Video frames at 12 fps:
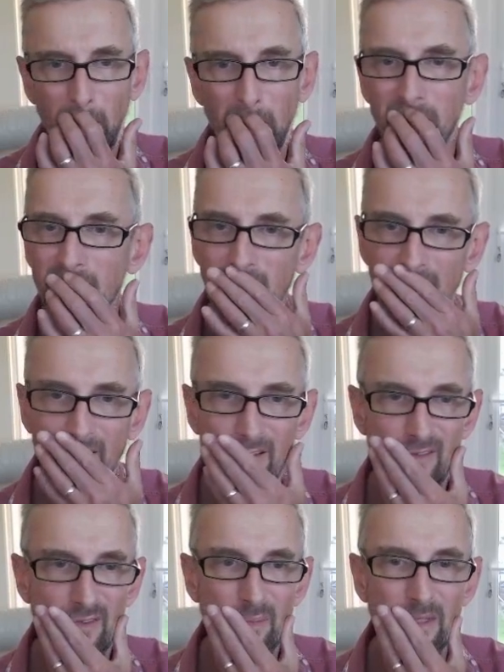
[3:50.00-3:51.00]
downloading
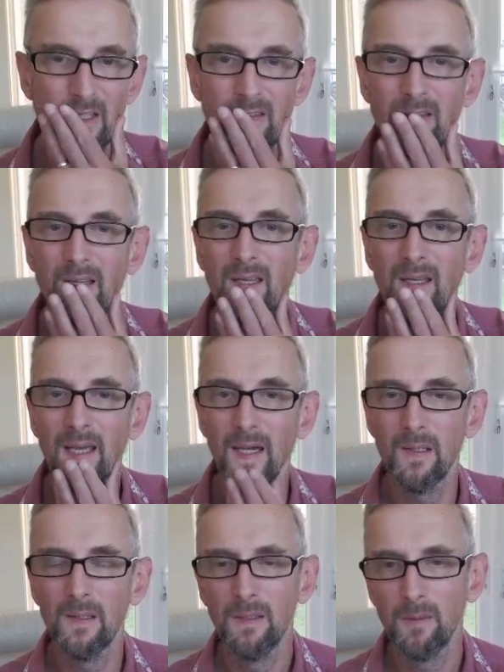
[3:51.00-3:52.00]
from the internet.
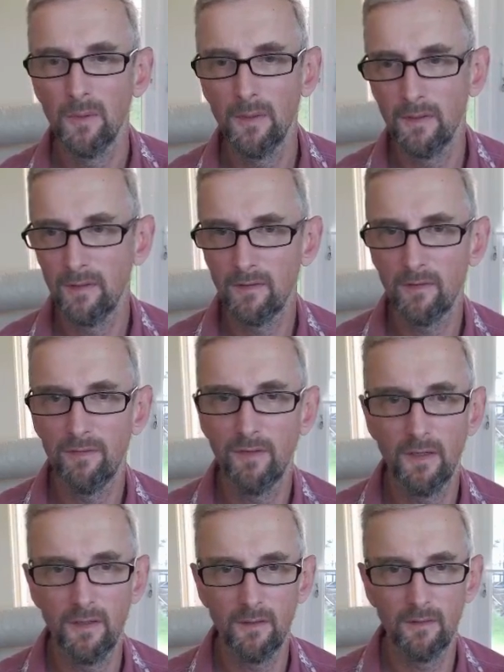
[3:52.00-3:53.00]
Now, one of the things I
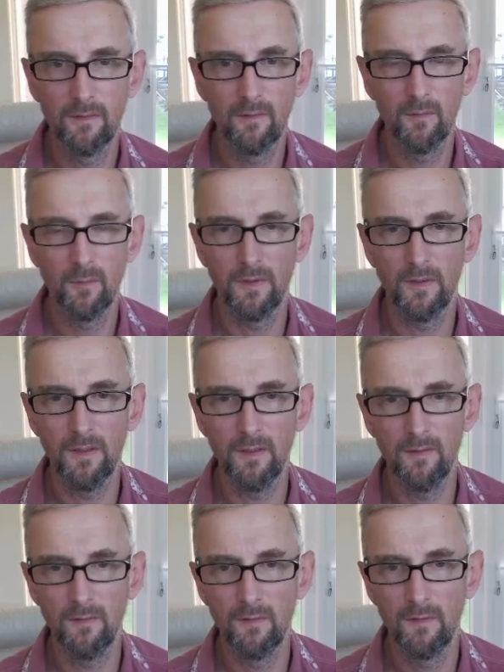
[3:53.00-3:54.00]
find with
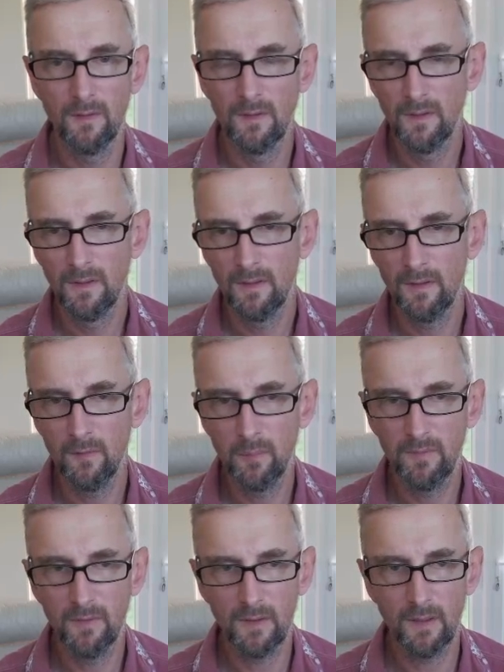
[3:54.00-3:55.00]
these
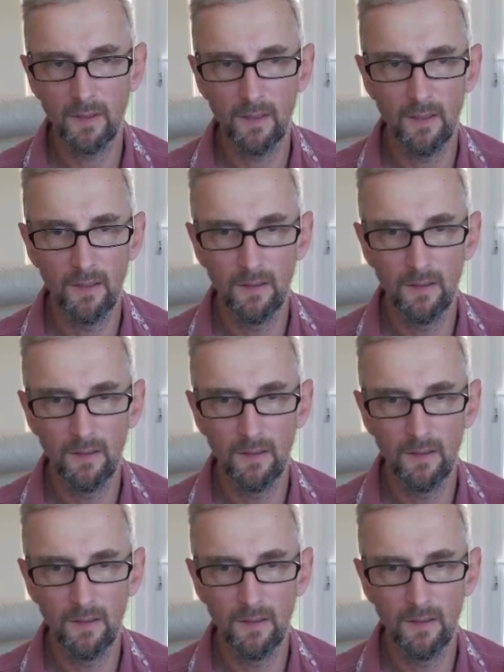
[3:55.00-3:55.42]
particular